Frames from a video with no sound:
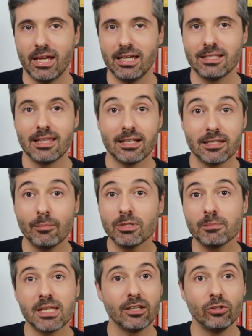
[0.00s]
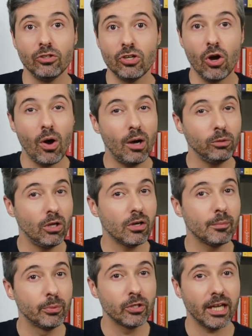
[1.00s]
is that sometimes I don't know how
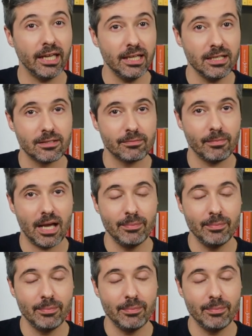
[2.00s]
long a book is.